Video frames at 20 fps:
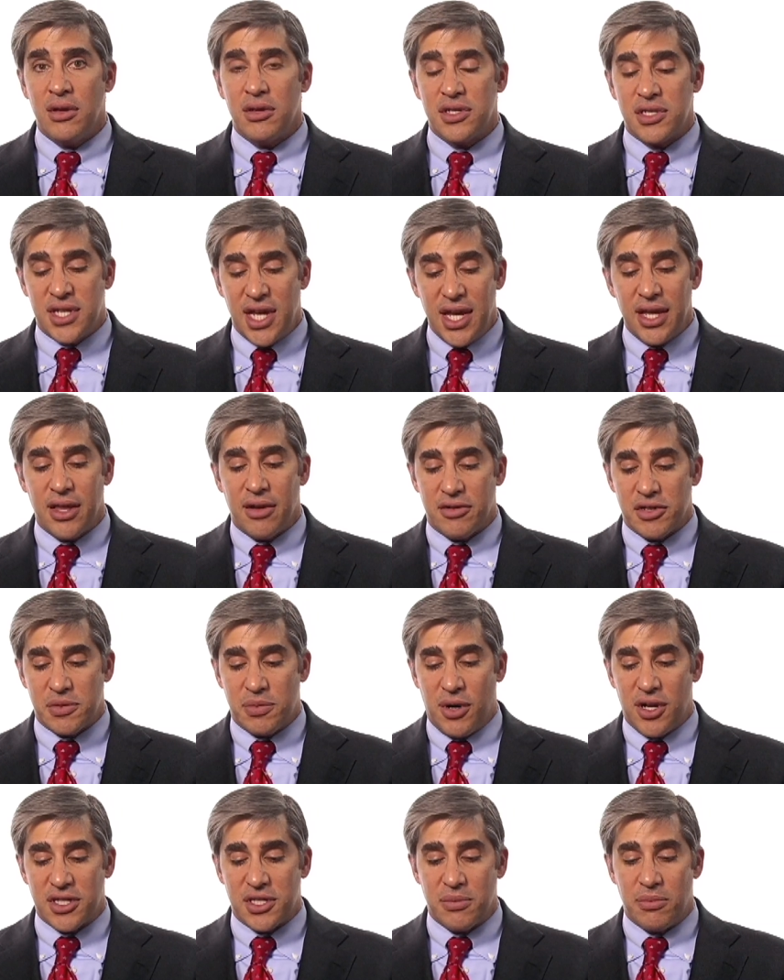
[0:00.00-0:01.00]
seeing their
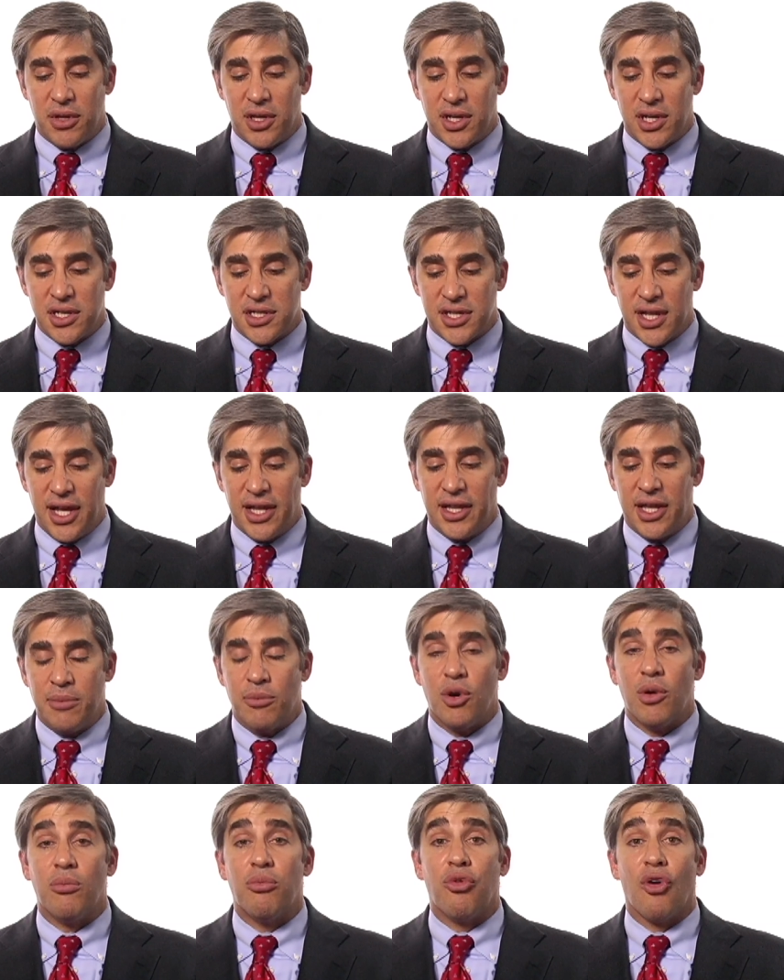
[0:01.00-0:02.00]
responsibility slightly
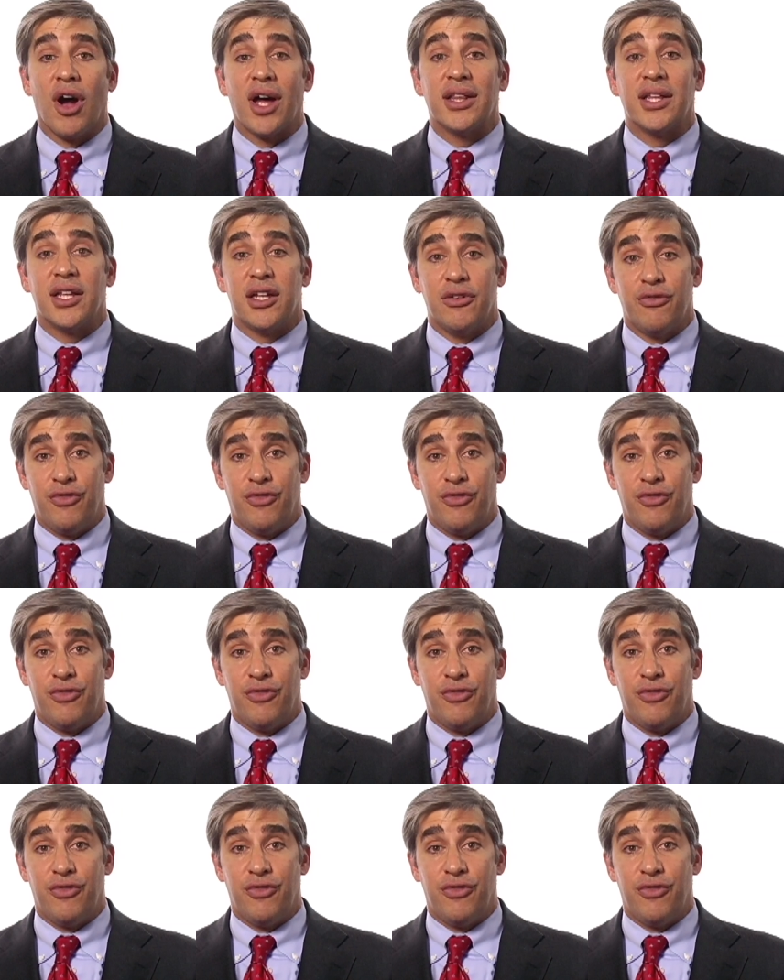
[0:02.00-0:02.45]
more broadly